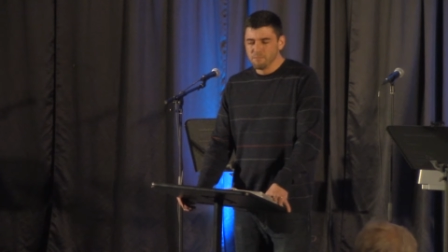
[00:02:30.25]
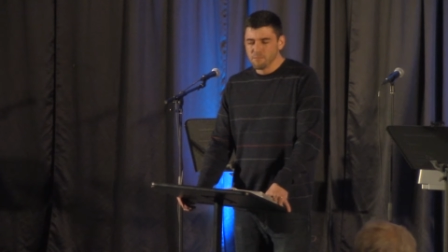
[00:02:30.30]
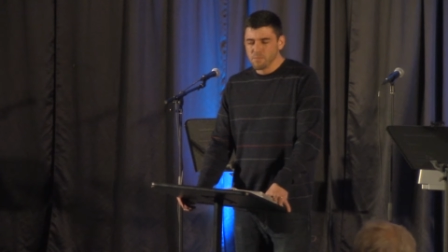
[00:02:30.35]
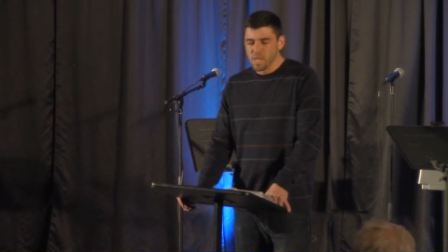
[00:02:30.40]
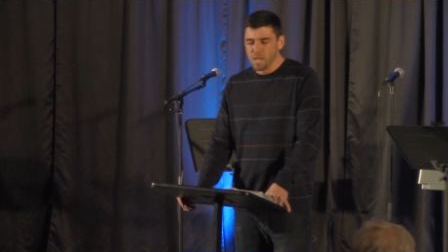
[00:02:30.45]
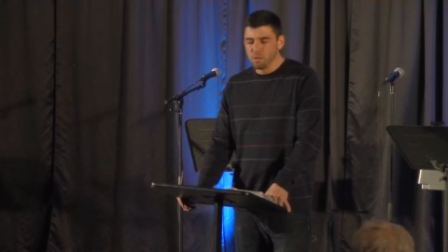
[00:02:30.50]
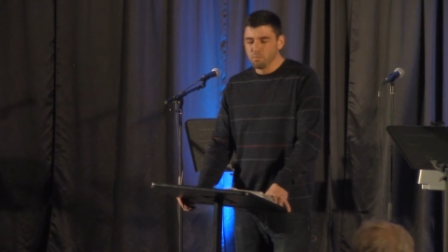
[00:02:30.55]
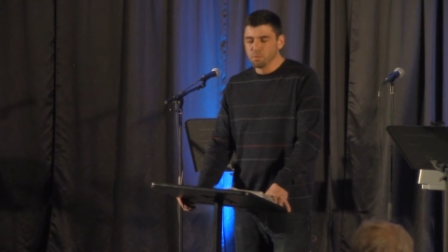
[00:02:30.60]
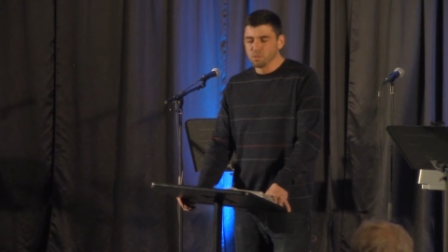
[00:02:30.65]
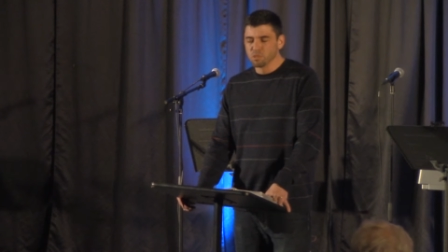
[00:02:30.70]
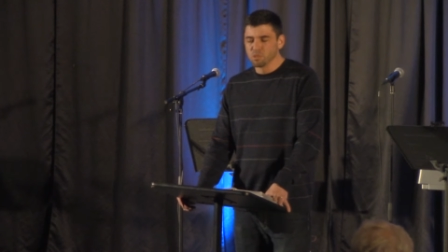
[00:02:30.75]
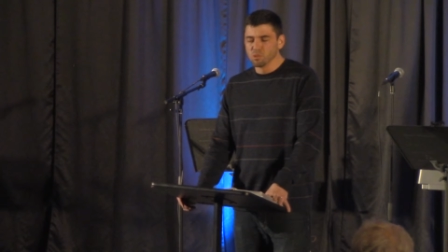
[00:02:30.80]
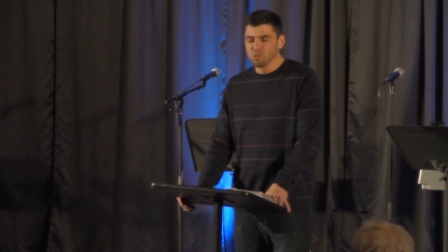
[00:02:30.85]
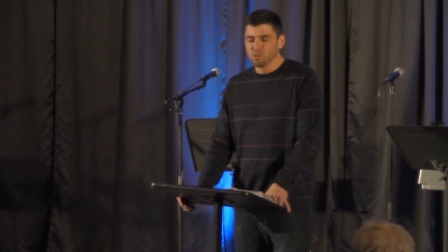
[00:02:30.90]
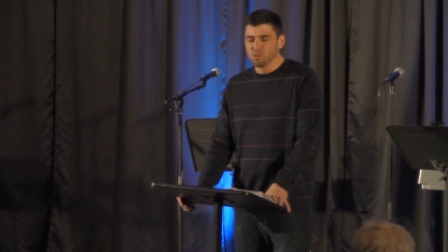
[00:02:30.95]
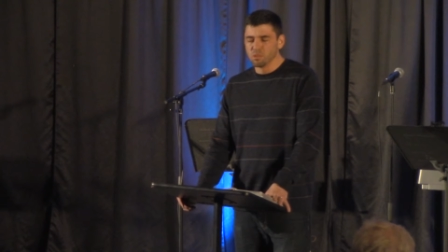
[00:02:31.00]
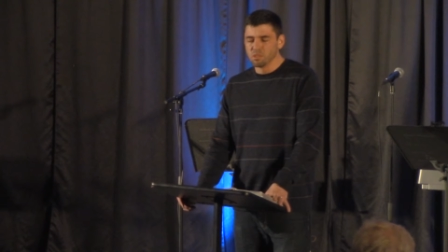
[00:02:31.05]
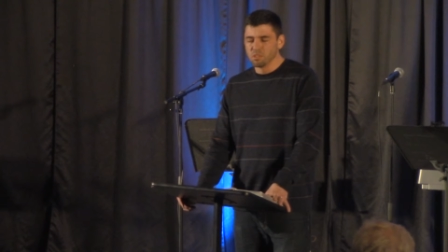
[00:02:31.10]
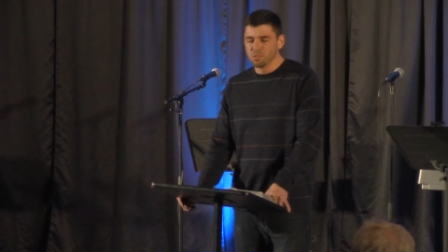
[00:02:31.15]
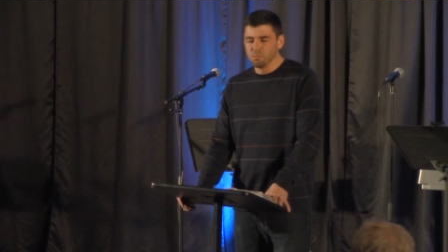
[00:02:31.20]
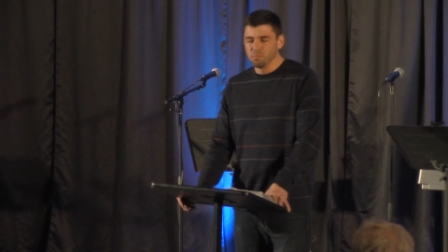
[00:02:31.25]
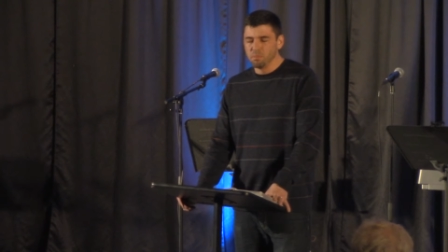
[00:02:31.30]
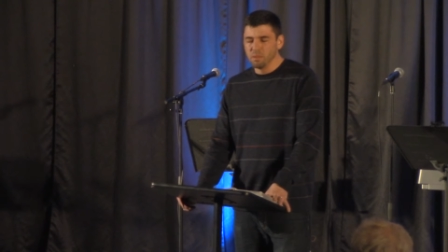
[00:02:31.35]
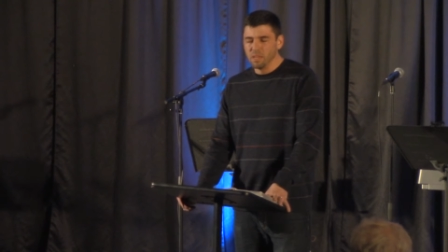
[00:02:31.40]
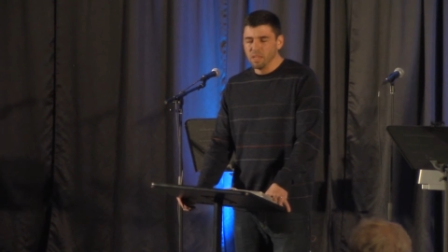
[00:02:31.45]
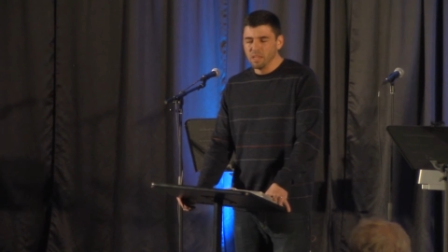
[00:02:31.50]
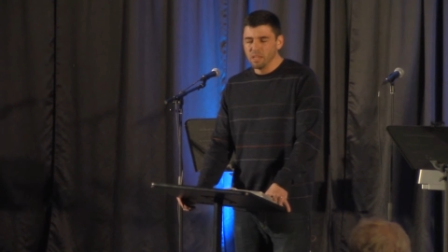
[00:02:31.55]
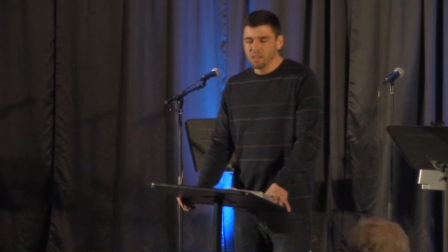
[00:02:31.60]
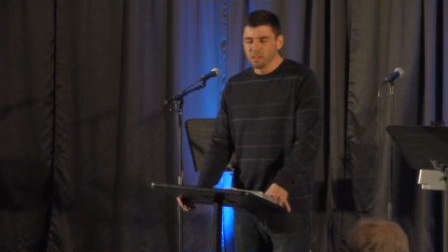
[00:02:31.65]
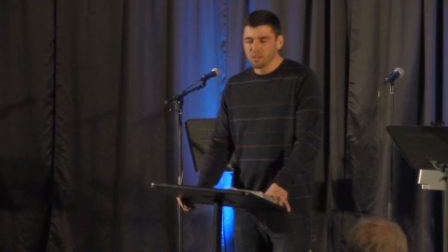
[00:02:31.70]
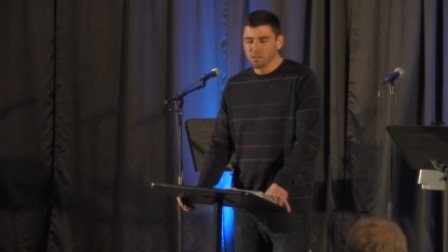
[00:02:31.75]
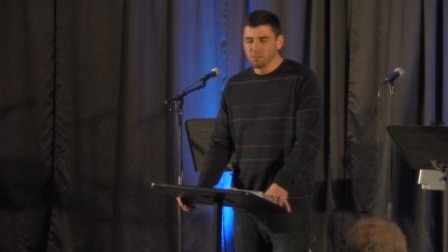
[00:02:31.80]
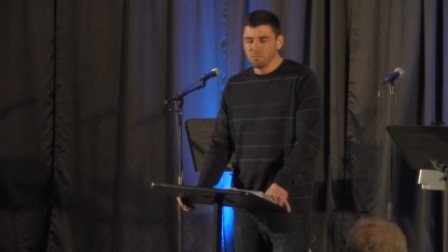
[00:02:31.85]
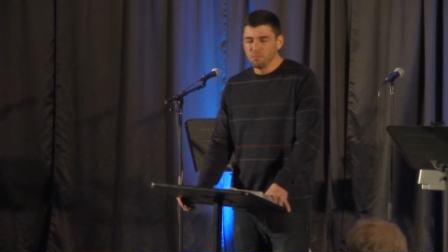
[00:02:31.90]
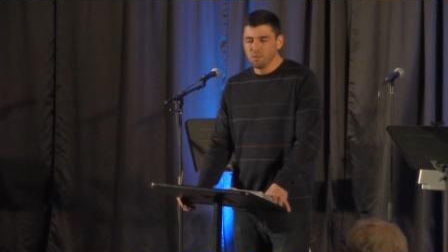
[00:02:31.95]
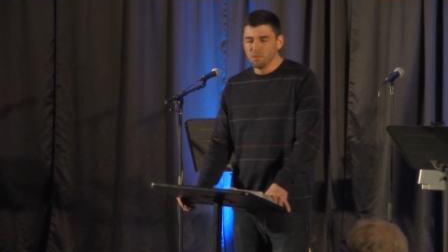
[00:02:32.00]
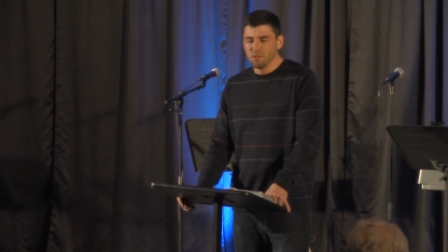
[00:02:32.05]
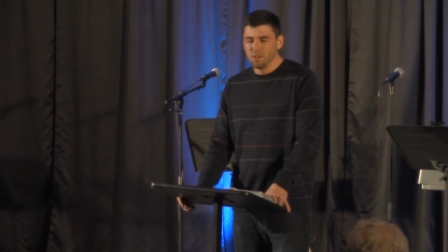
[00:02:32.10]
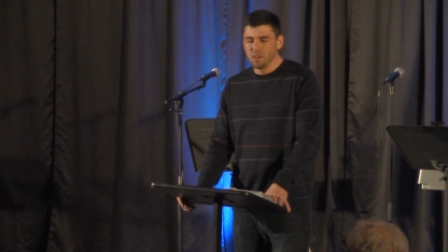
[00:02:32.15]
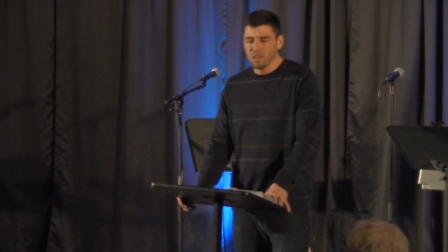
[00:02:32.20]
Help us, Lord, to be a
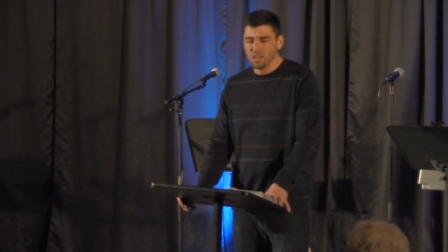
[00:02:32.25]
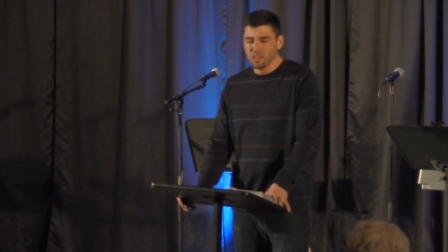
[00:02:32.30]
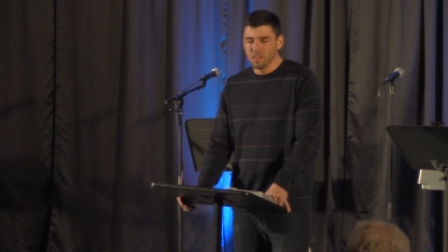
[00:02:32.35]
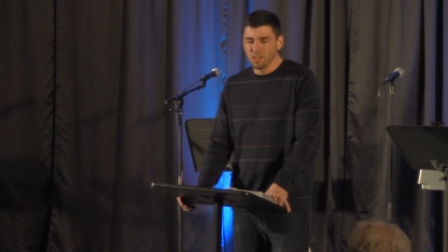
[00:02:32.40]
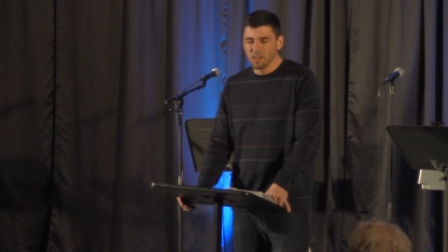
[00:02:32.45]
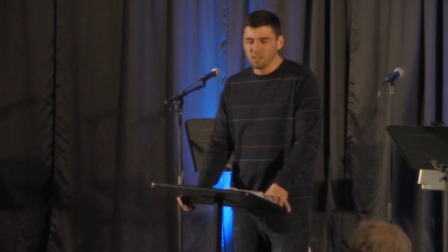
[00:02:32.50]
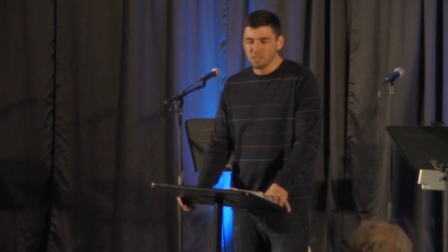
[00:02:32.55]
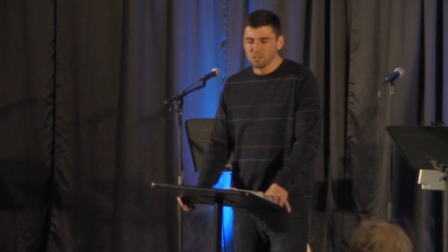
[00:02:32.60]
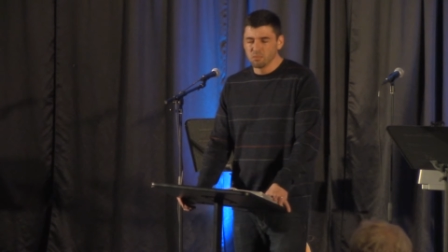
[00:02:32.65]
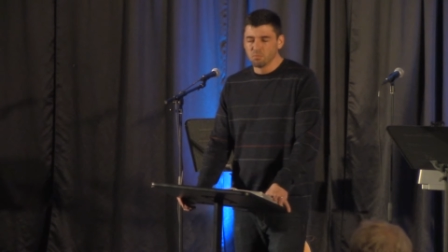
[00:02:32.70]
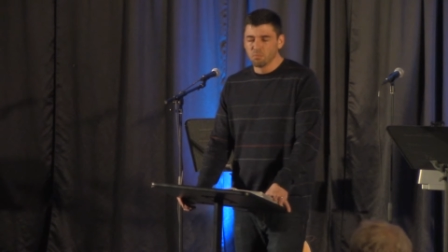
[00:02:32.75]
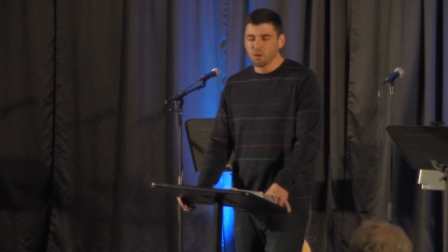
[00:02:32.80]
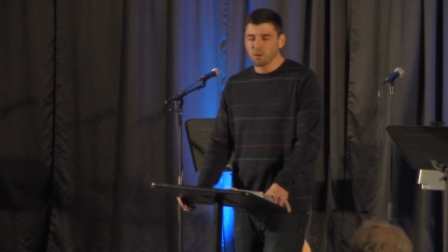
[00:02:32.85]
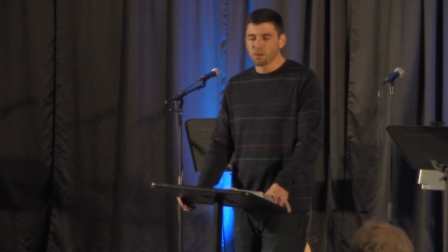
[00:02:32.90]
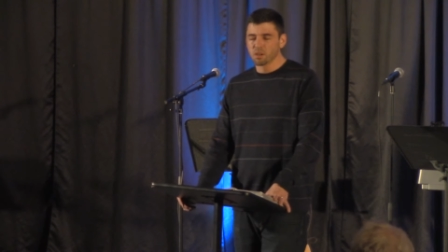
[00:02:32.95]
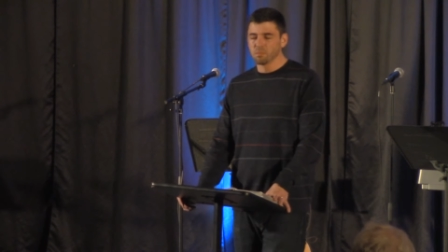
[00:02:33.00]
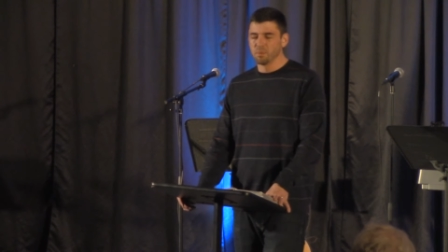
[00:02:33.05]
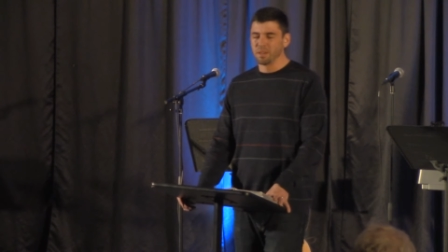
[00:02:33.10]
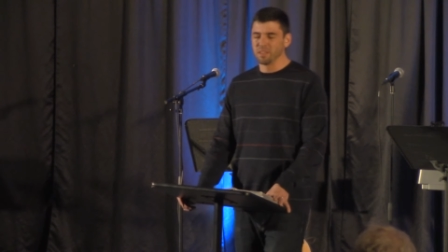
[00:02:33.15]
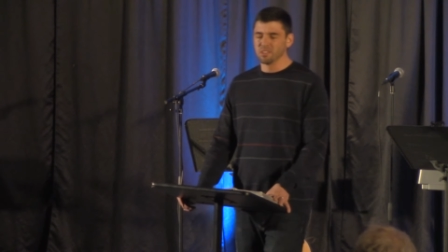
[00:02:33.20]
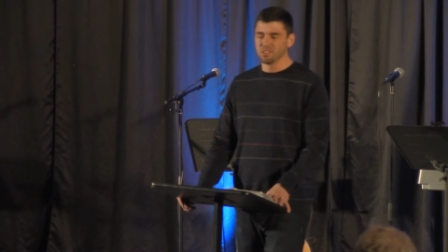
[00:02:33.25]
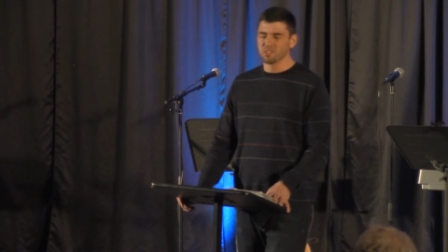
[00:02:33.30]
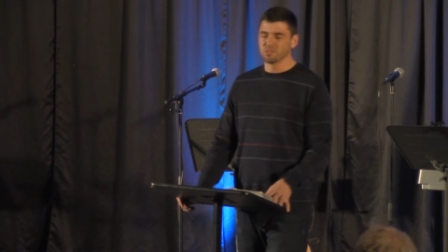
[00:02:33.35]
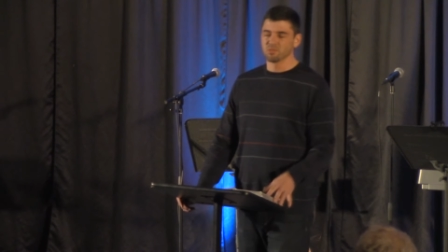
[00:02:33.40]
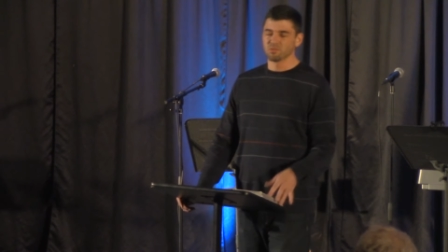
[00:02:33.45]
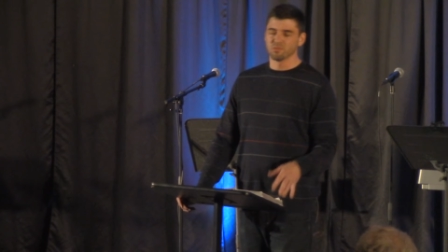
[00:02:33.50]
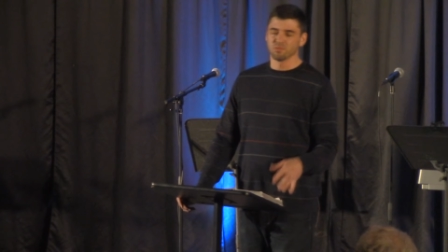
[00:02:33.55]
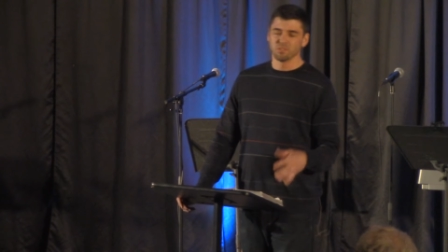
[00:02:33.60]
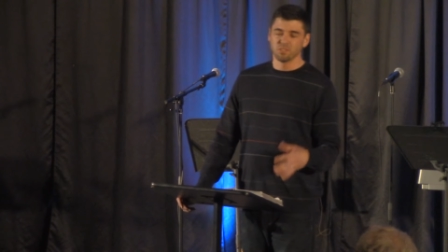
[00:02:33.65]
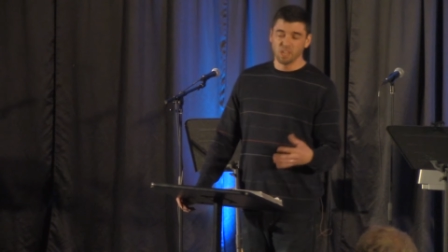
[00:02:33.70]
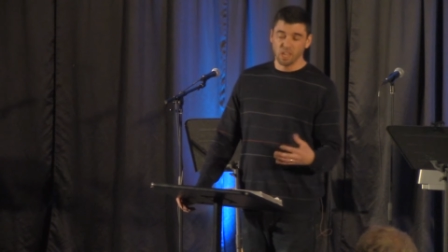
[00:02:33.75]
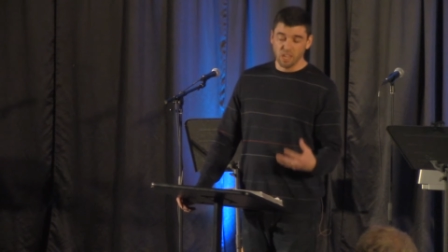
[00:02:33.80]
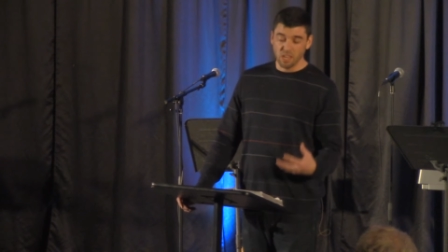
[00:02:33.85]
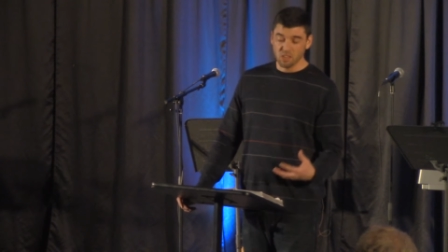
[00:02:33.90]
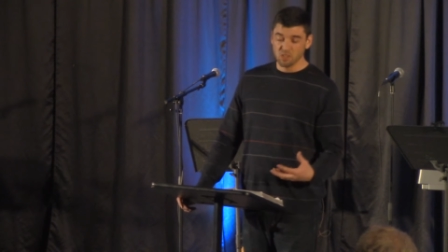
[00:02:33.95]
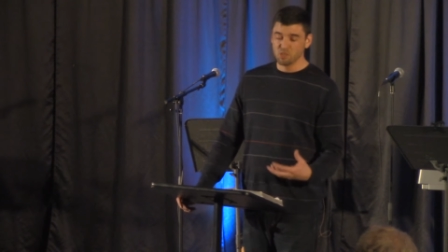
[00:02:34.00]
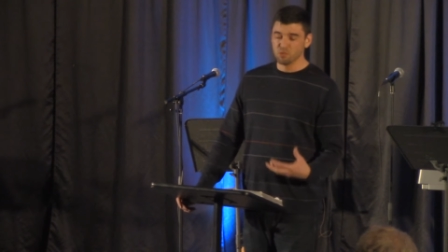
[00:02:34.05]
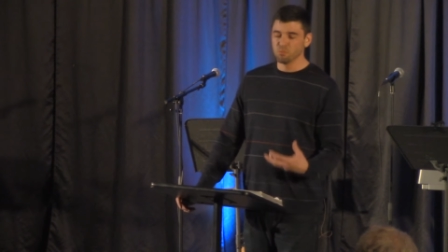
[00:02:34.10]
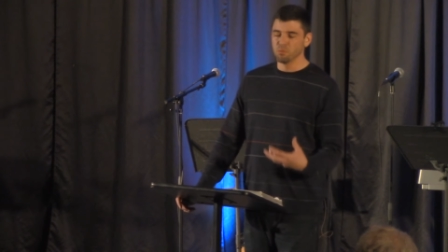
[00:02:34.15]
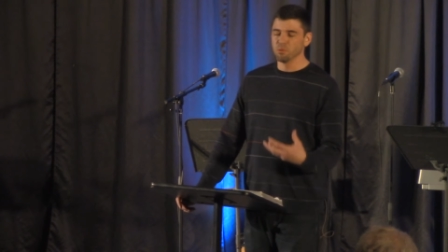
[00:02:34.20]
community that is marked by this
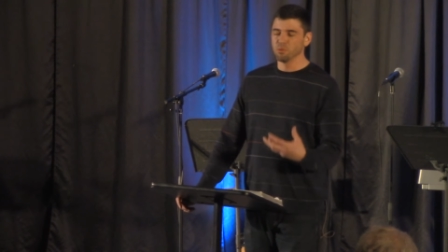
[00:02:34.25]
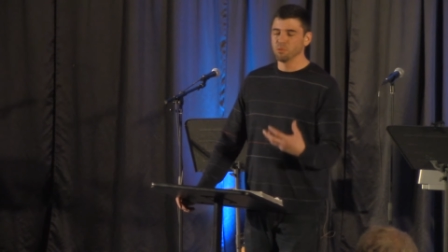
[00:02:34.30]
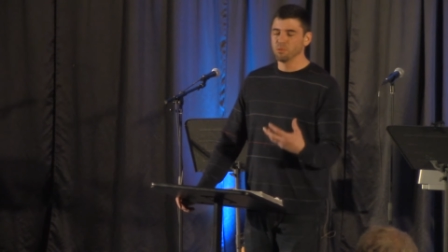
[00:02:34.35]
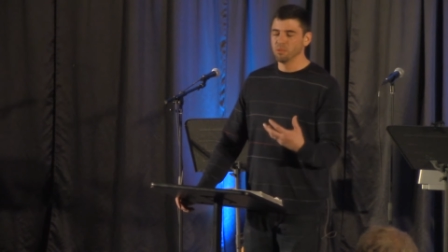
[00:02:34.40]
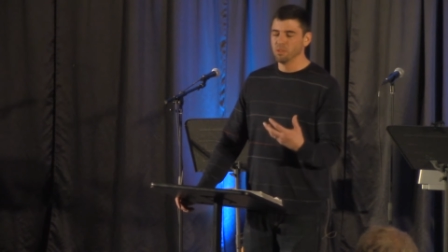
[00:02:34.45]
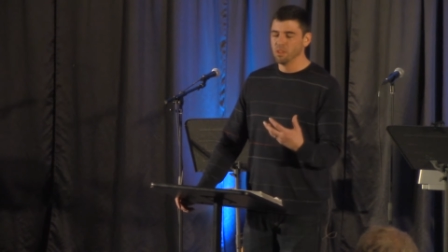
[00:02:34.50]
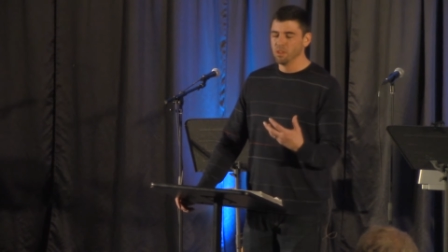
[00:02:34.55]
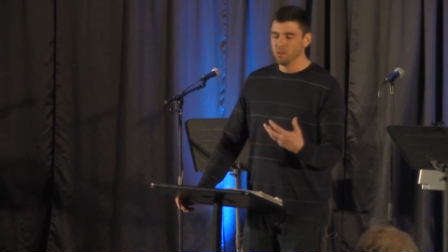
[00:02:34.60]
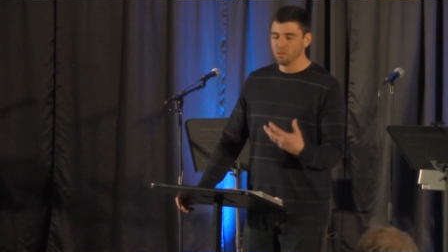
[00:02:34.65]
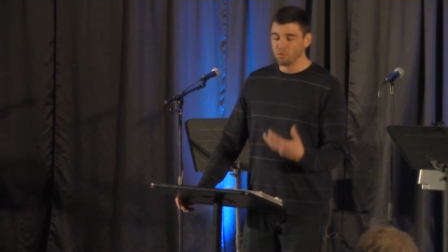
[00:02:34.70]
tangible,